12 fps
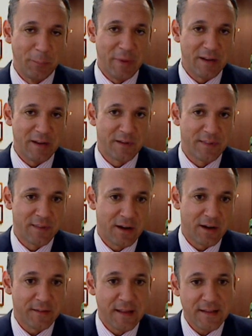real benefit
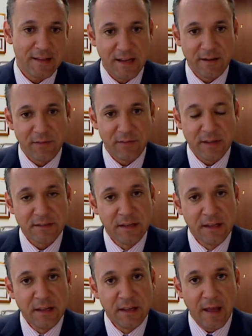there on that side of
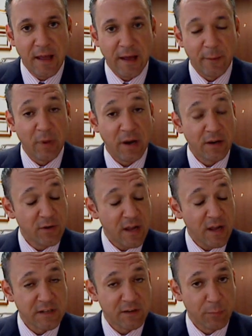things. But I do
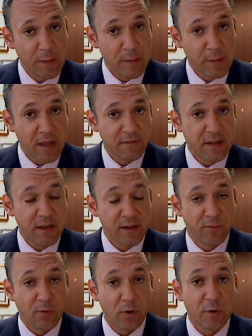have several people that have
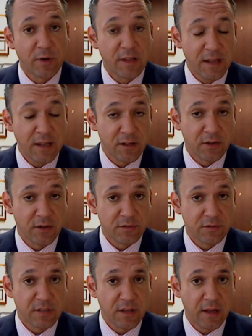taken 401k
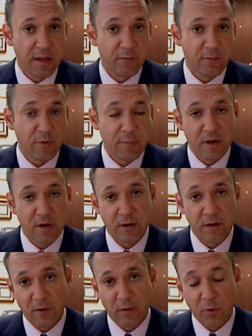loans from
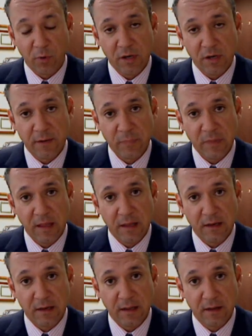their work,
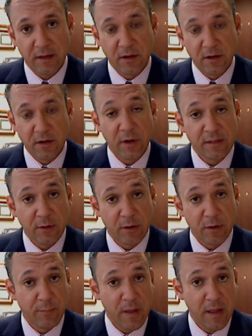and knowing they're
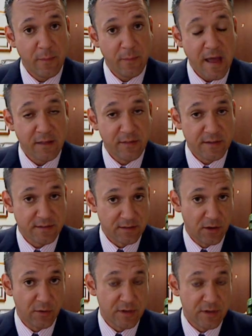going to pay back this
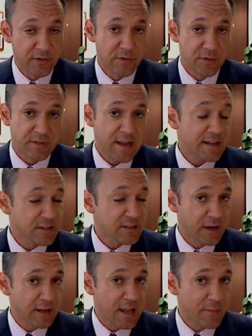loan as soon as the tax
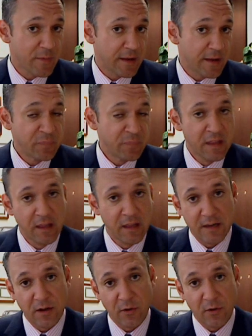credit came in,
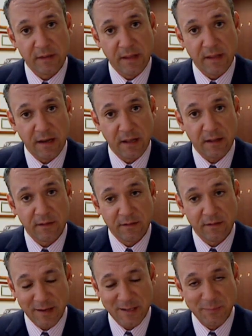and knowing that
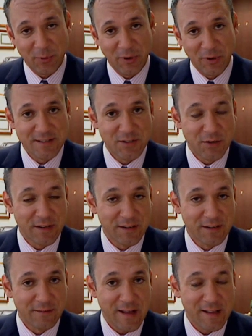the next point is you
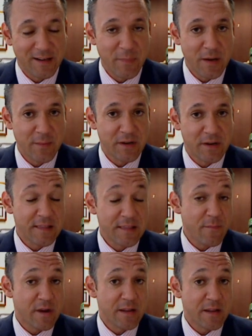can file an amendment and get
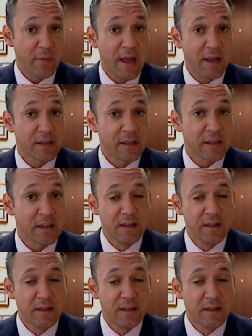that money back.